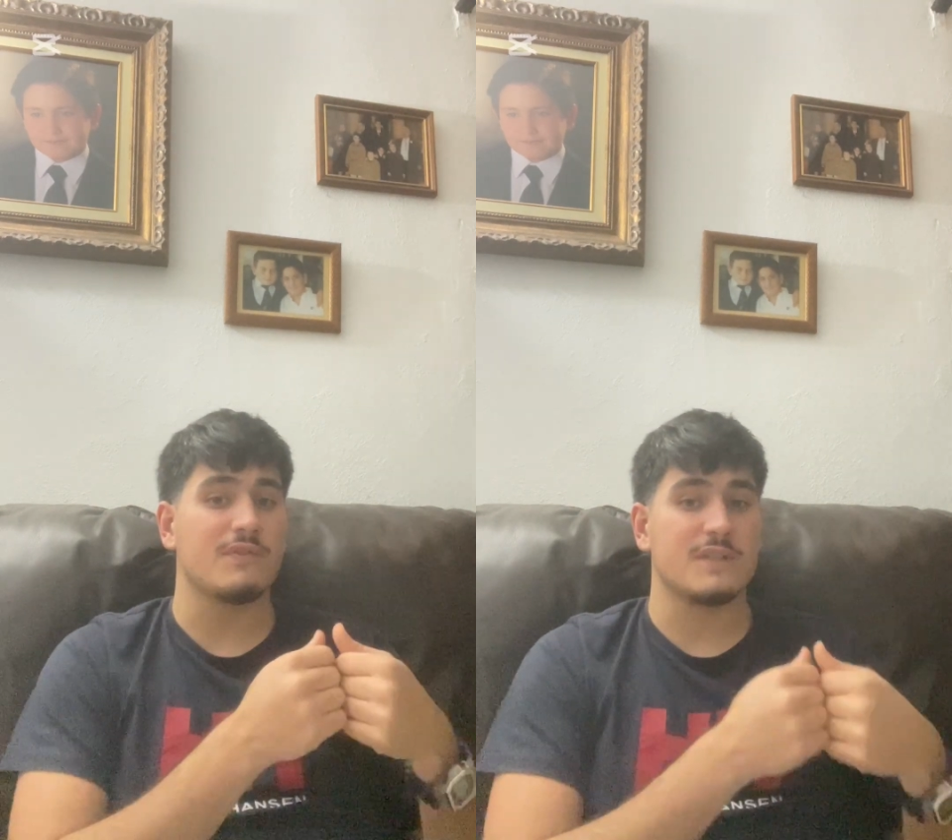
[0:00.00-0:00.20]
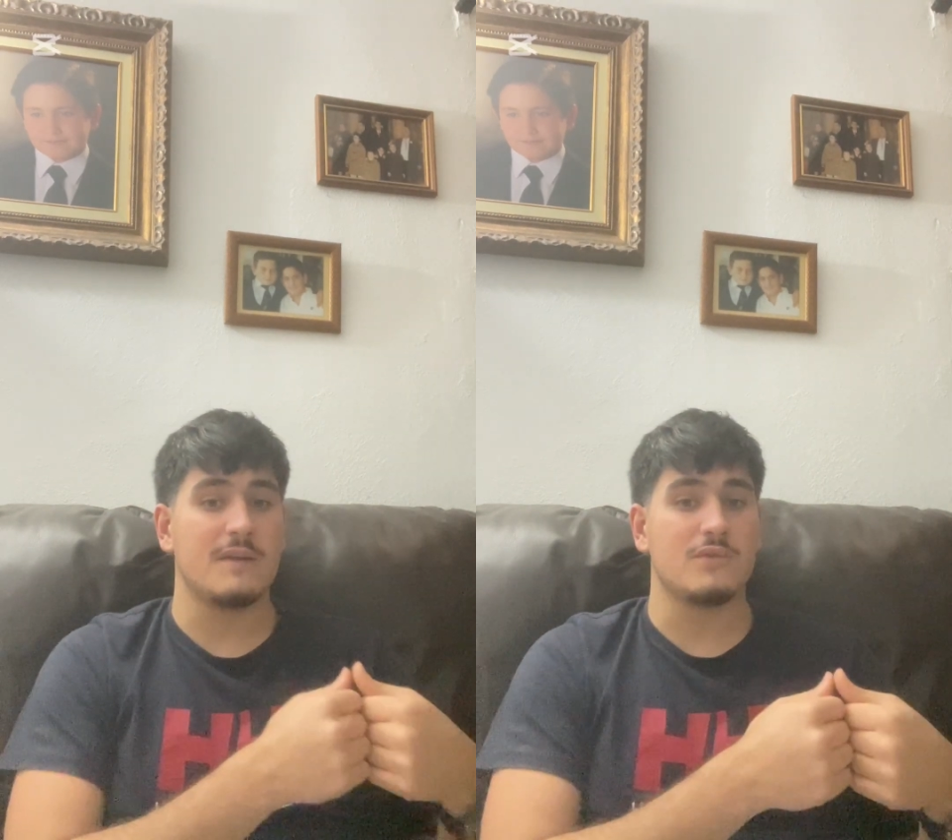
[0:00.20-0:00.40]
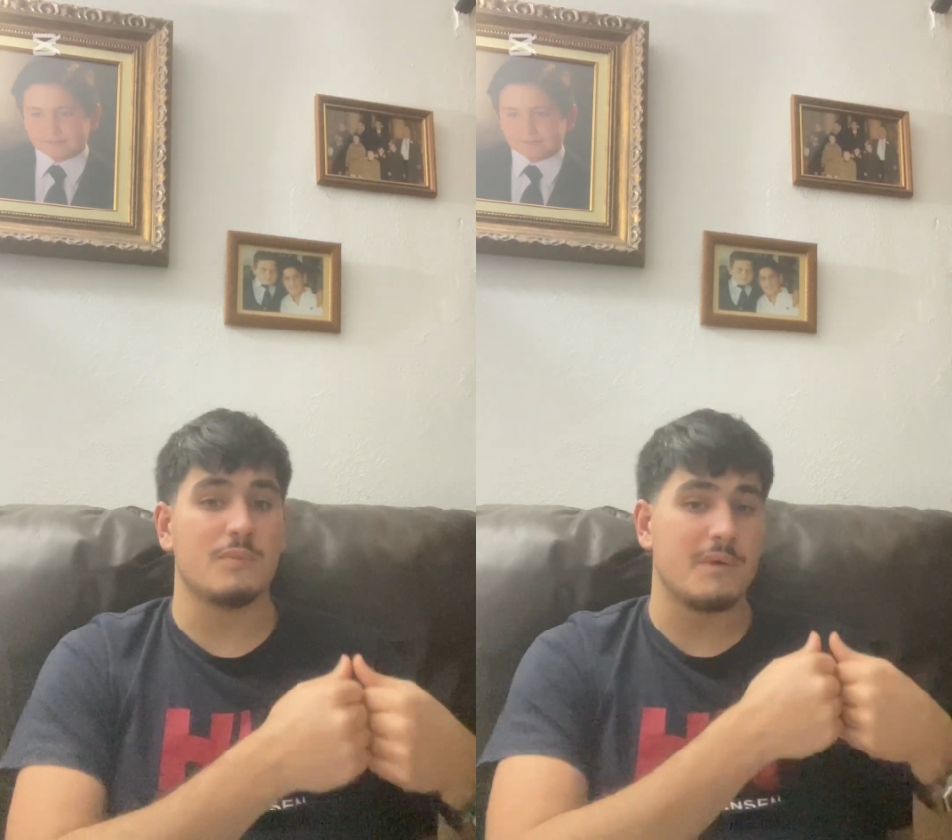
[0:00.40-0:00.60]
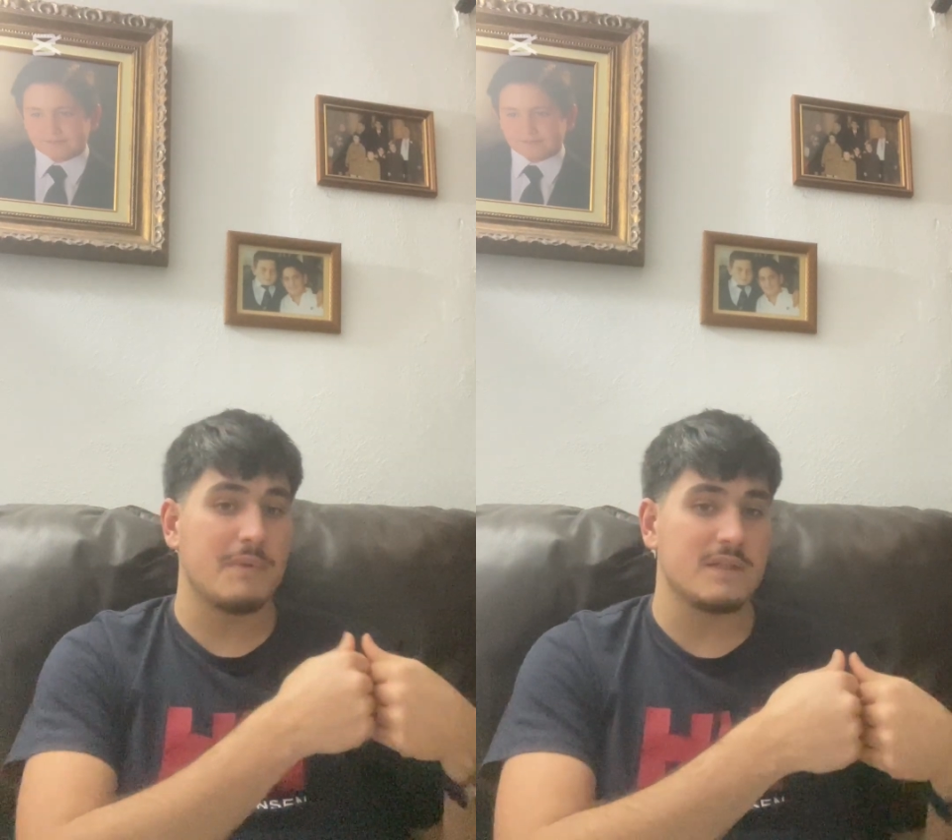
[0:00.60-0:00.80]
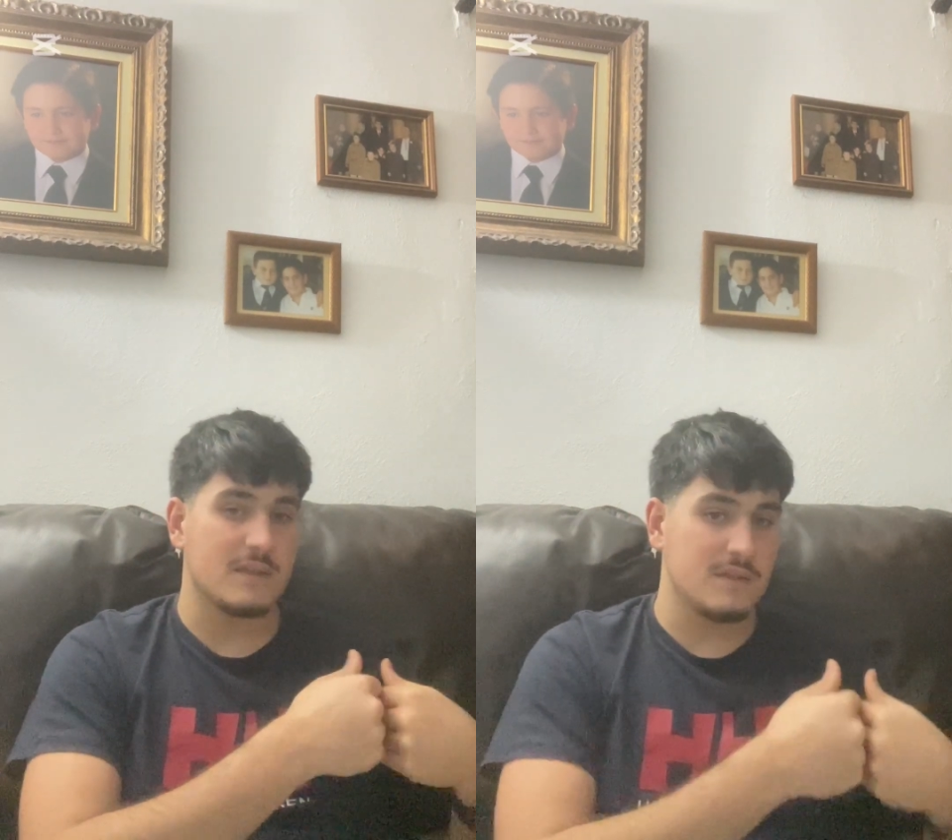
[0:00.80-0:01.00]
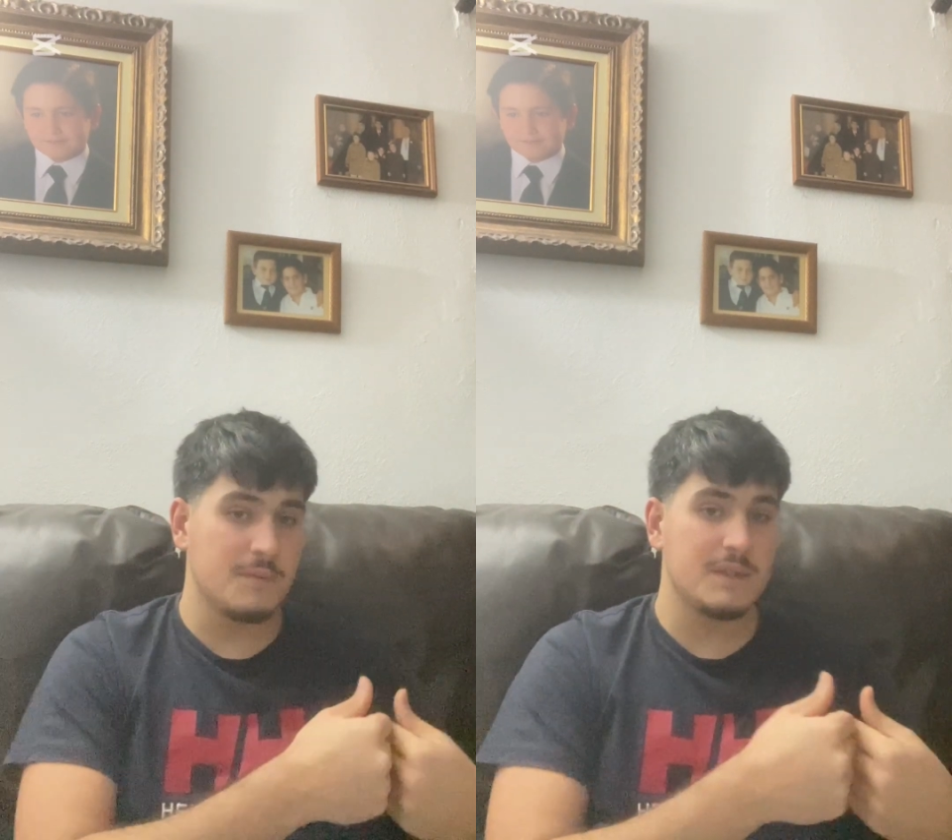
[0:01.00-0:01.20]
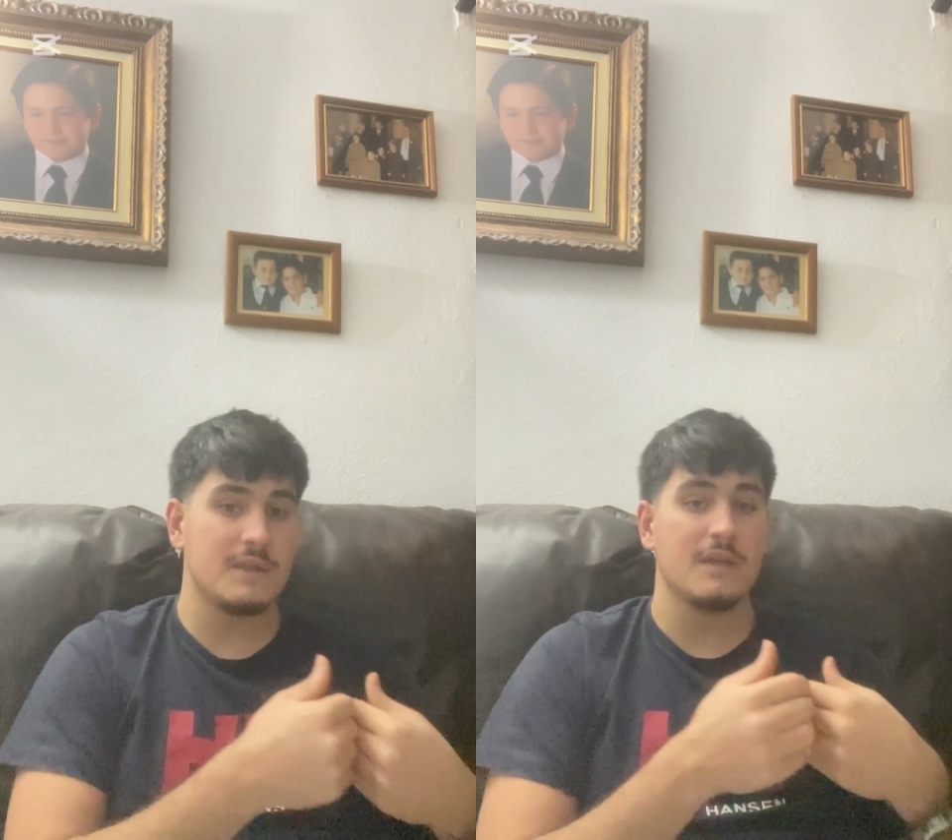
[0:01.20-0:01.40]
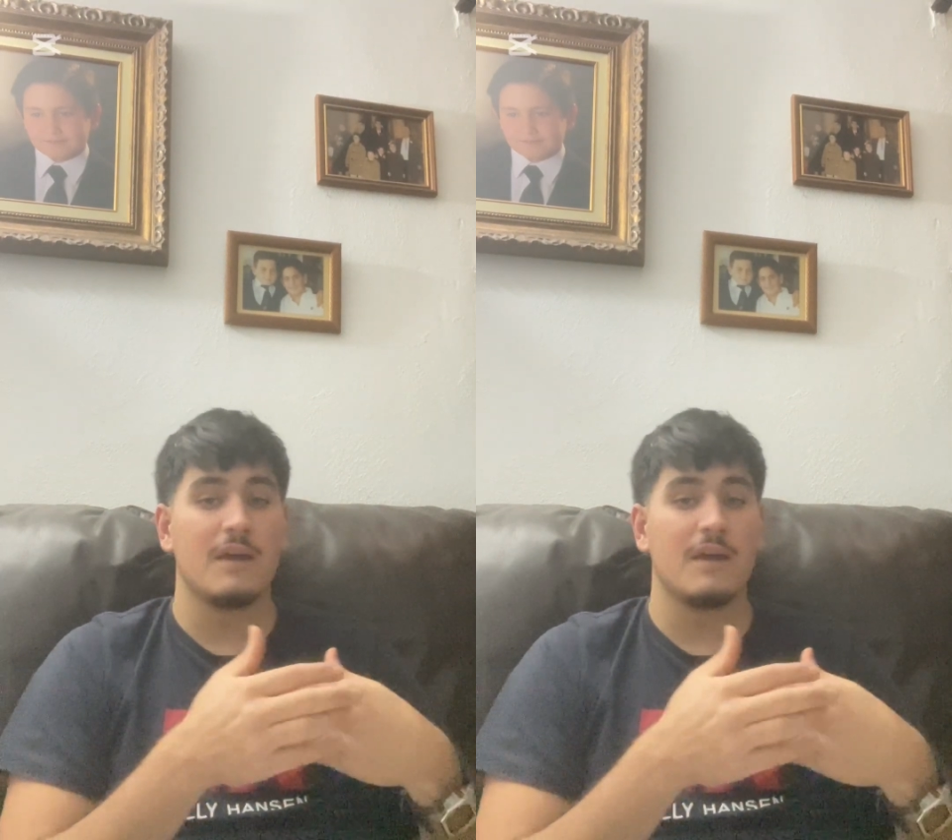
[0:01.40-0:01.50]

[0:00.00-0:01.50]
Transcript: time to prepare the activity